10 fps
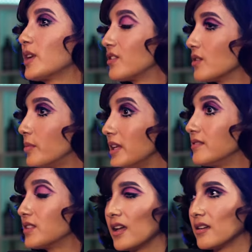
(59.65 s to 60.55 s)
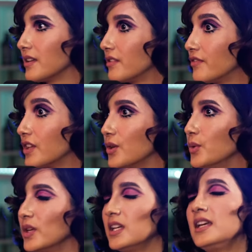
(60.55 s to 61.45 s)
but I thought it would be kind of like the
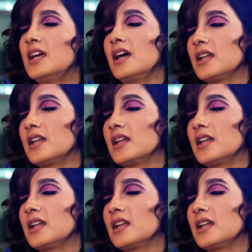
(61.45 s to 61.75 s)
flu. Mm.